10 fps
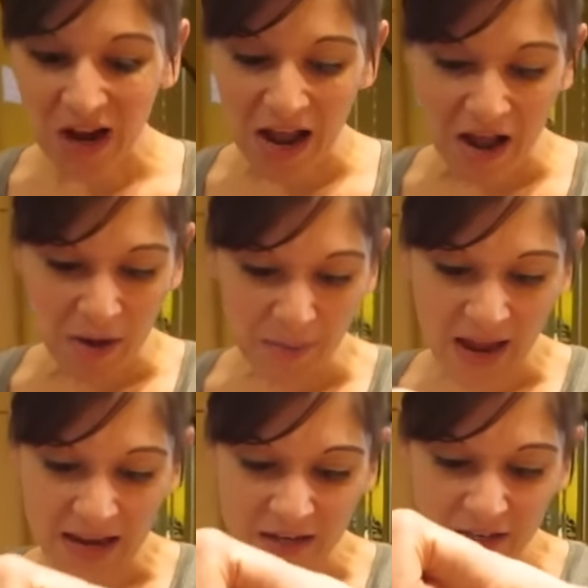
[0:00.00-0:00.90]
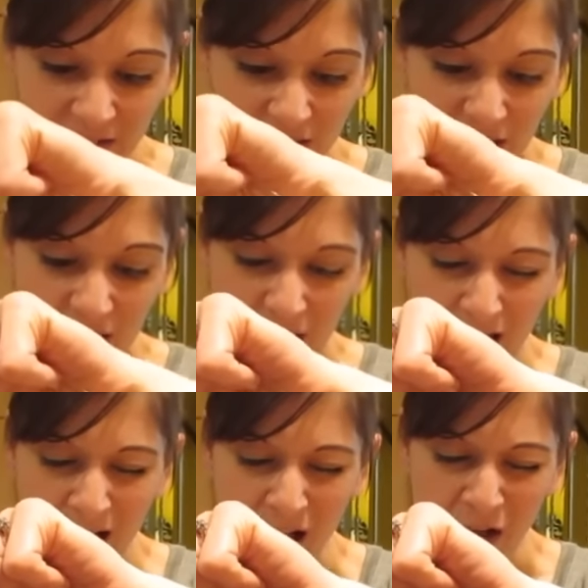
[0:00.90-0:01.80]
Um, and
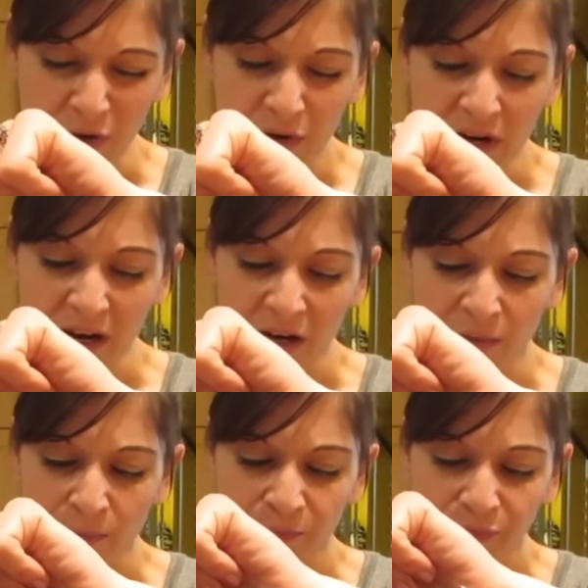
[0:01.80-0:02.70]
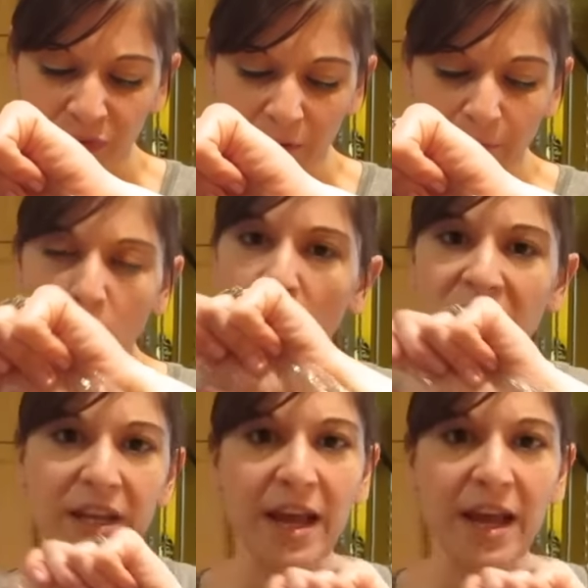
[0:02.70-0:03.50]
140